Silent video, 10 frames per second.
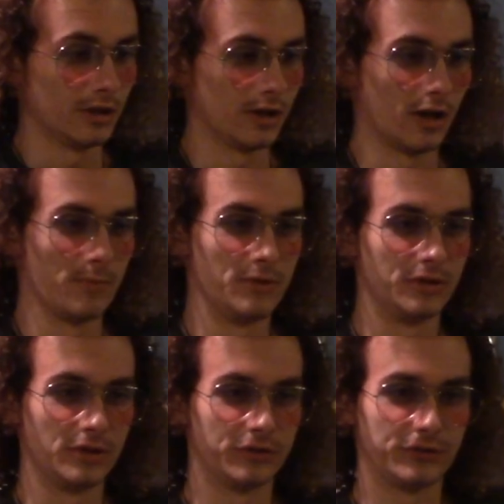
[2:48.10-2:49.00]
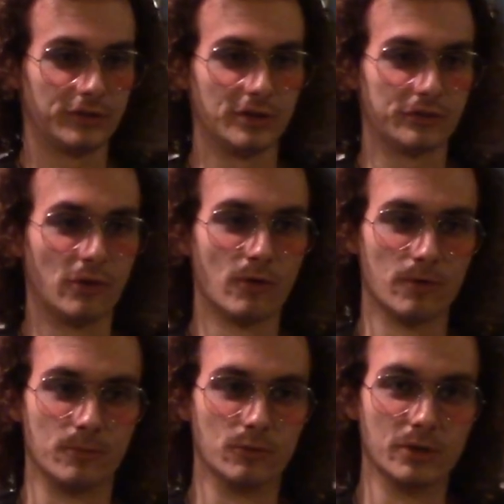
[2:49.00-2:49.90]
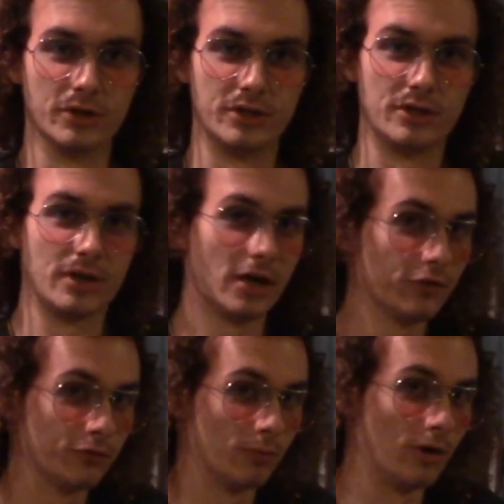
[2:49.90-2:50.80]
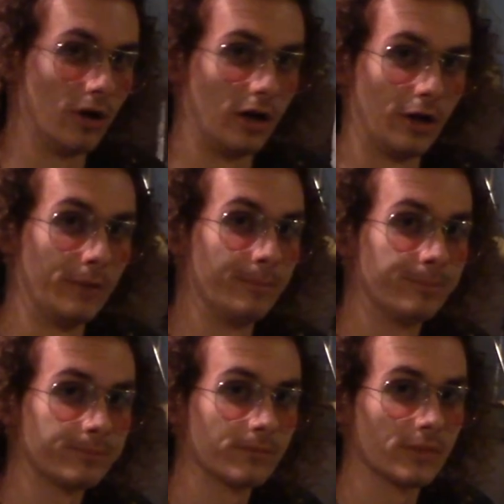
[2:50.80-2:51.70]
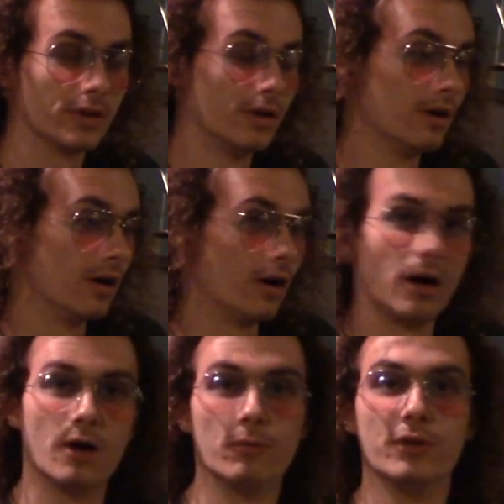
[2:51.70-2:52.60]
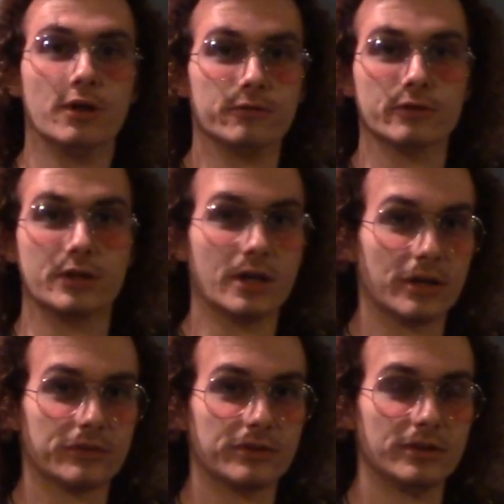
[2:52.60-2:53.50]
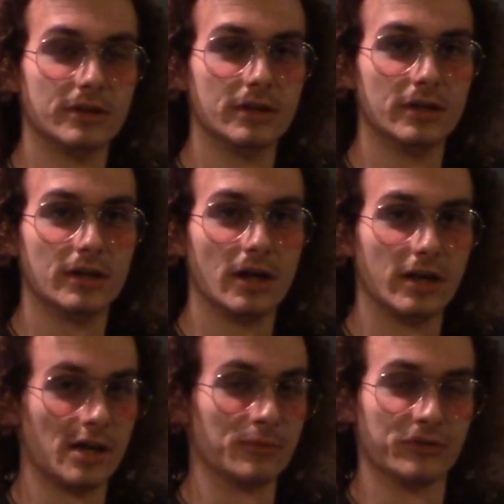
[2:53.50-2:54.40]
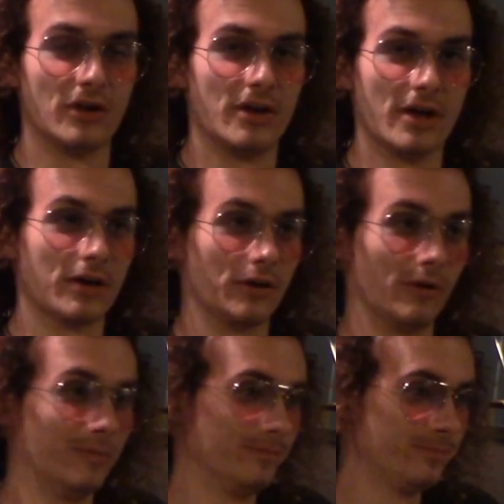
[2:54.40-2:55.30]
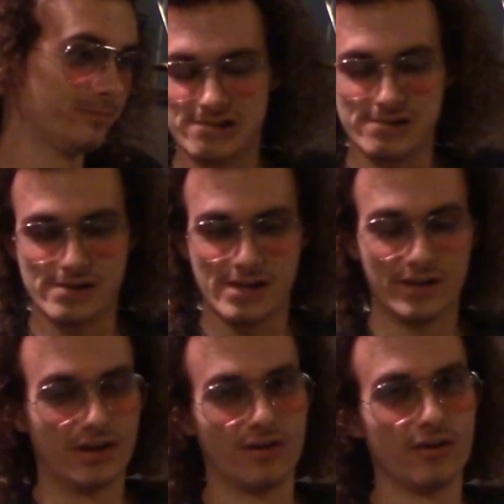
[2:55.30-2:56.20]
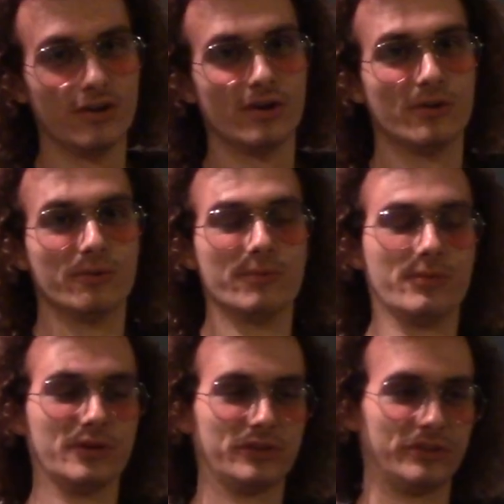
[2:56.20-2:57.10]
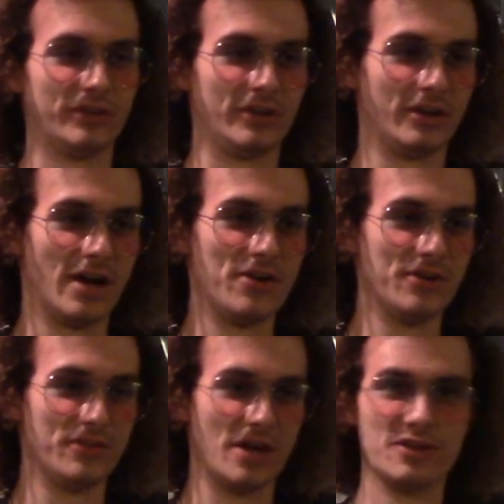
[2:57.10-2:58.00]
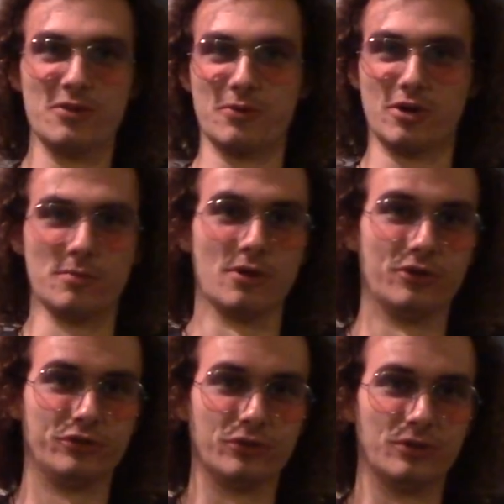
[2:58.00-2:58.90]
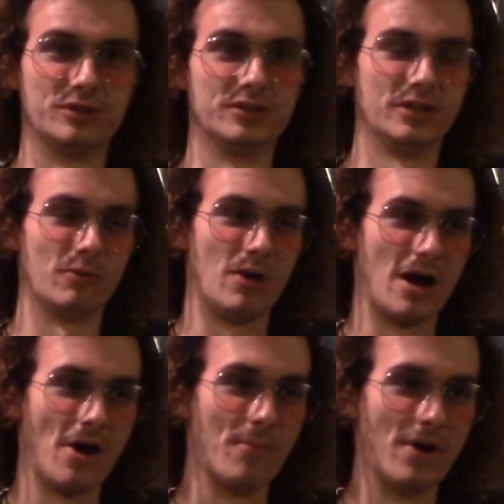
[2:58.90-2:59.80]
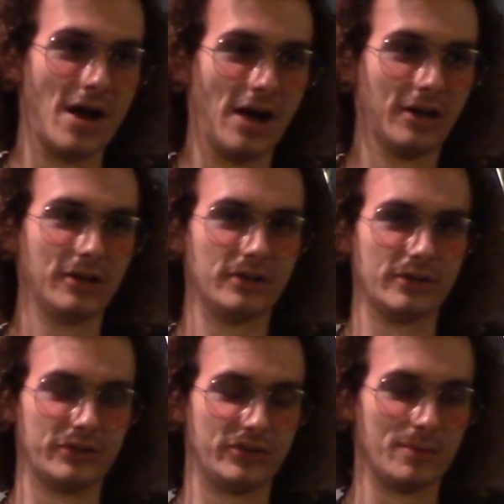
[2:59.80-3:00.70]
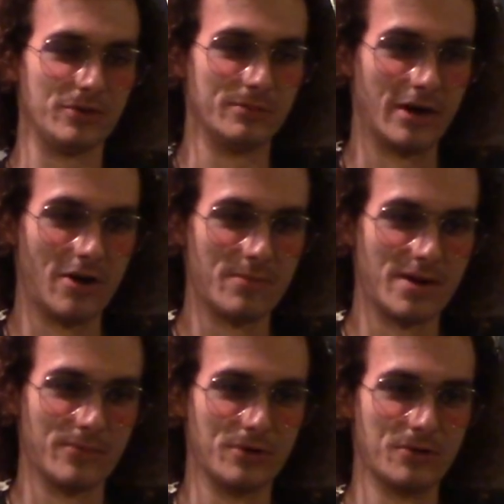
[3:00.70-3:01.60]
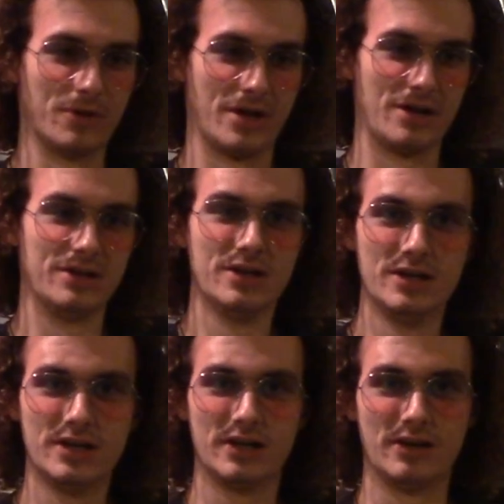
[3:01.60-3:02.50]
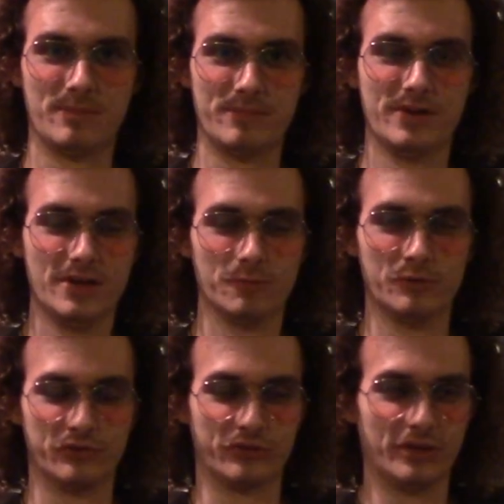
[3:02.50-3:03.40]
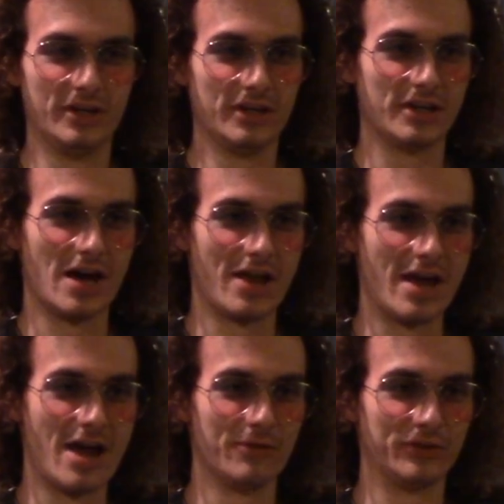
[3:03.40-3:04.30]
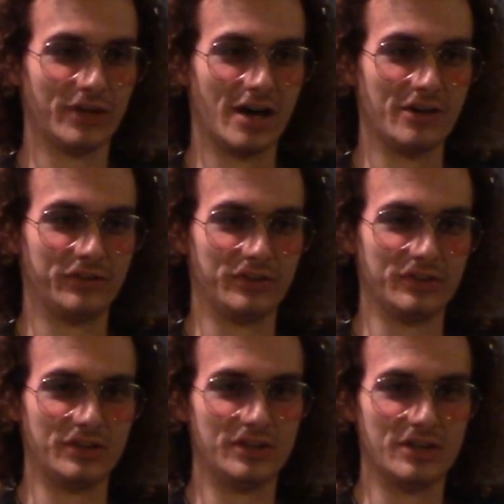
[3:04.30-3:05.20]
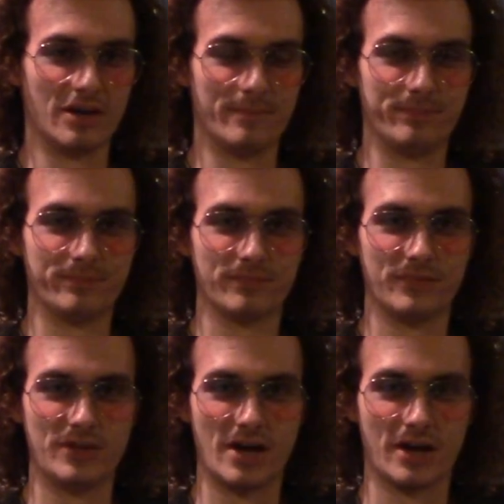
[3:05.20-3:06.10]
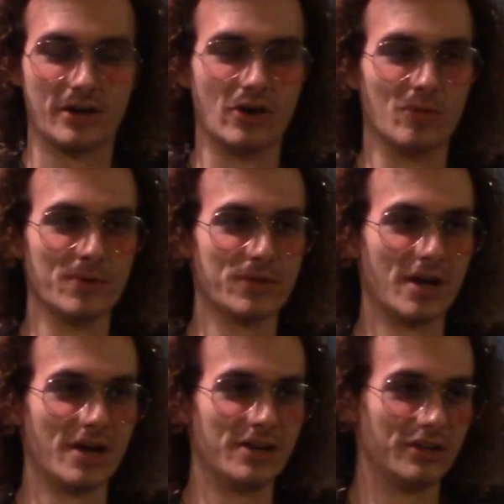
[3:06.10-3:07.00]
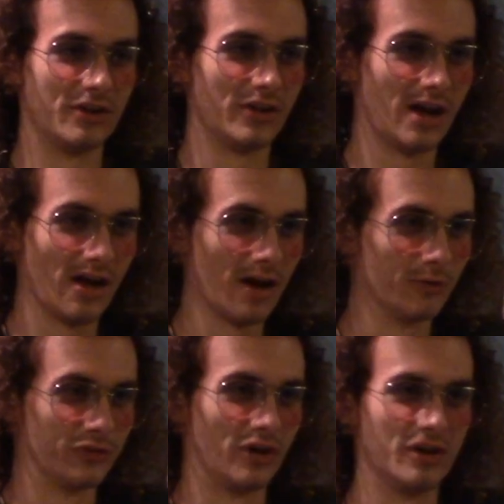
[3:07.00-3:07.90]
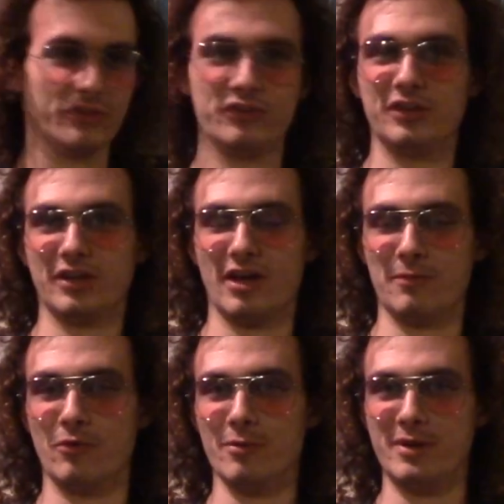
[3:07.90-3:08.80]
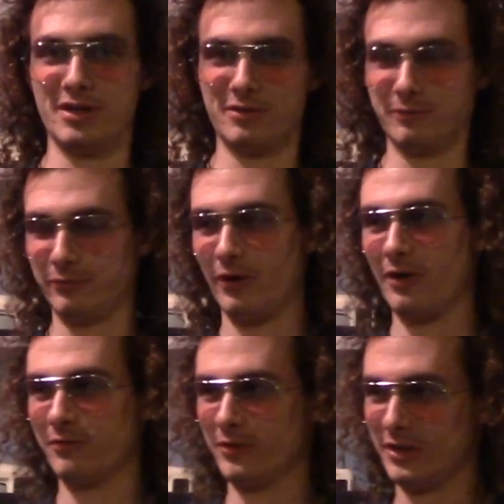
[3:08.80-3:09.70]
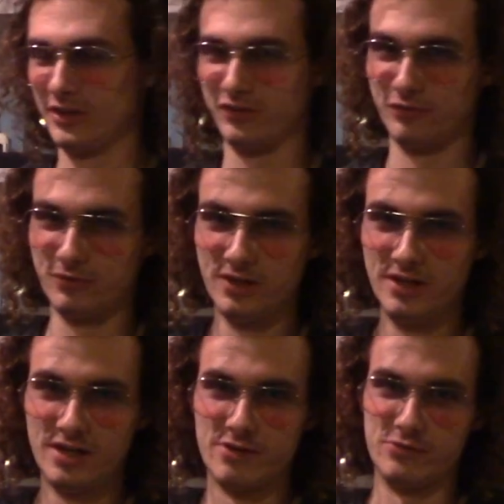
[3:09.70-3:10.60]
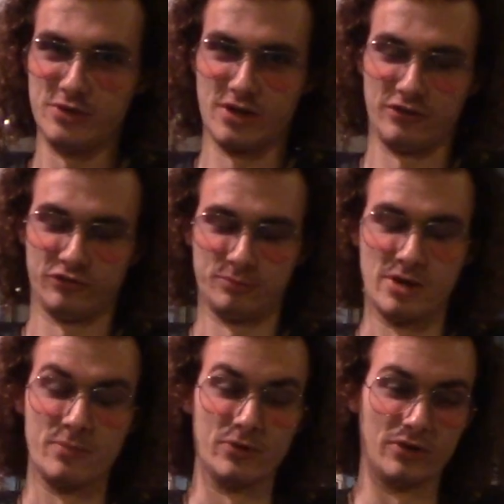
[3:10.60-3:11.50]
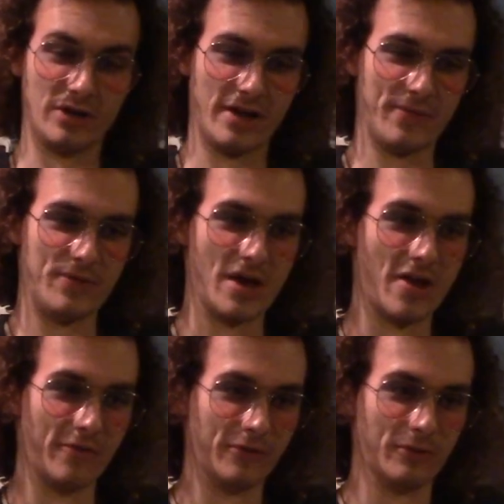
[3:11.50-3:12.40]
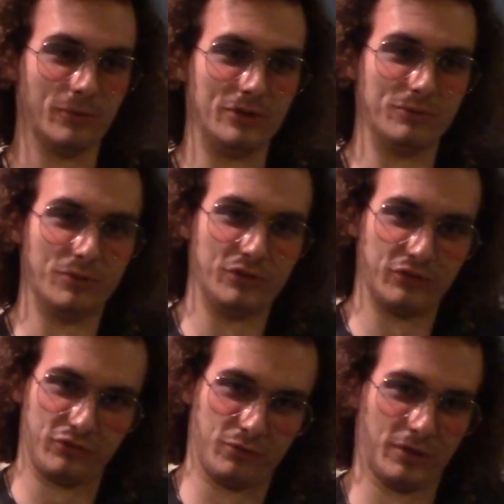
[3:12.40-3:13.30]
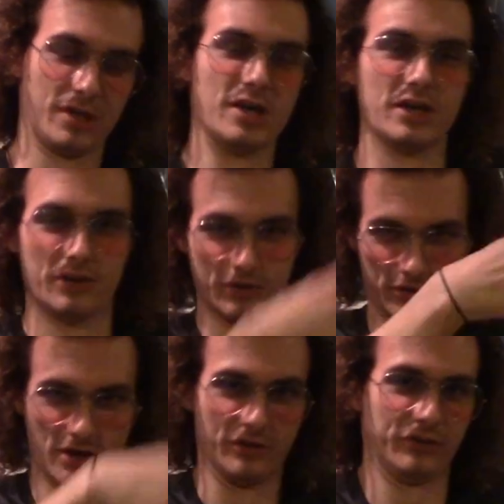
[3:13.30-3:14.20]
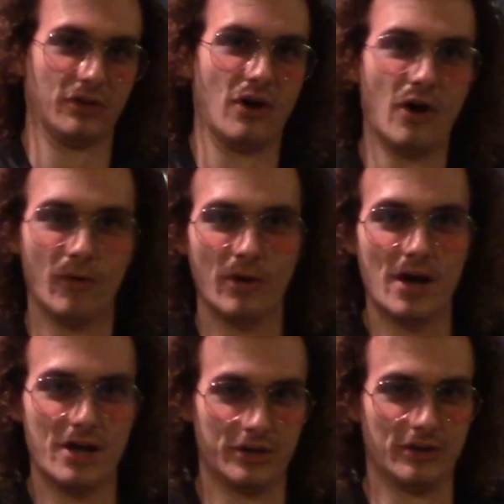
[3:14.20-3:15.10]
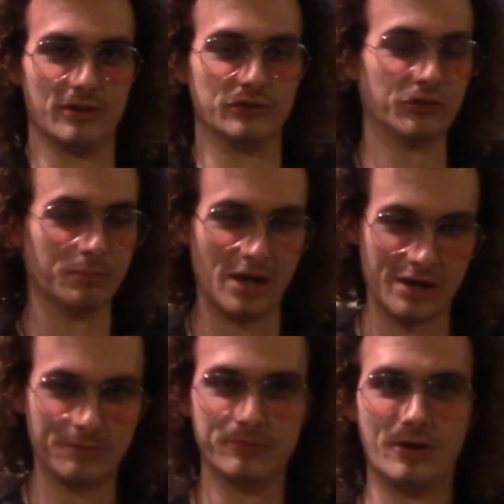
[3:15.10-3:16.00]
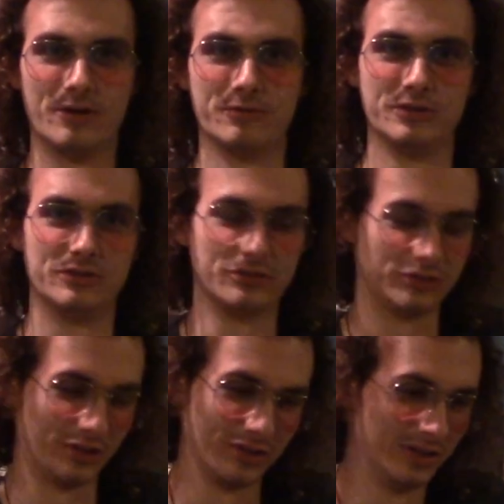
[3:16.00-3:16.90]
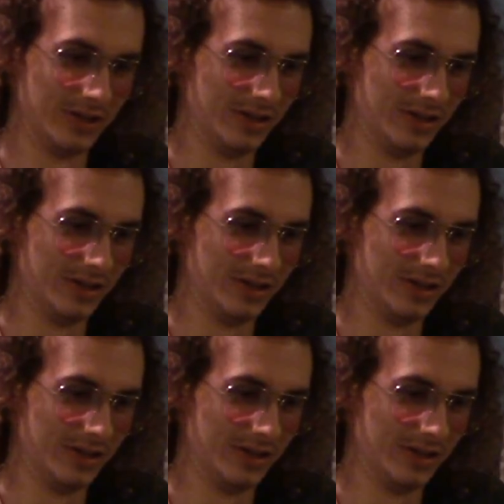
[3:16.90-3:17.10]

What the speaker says: I mean, it's horrible, really, and that is why I will never get an Amazon Echo. And now I know that I did that little commercial a while back. Some of you might remember I was kind of advertising the Echo, but that was honestly kind of more making fun of it, because if you guys remember, at the end of it, we just sort of kick it across the hallway, just making fun of it and shit.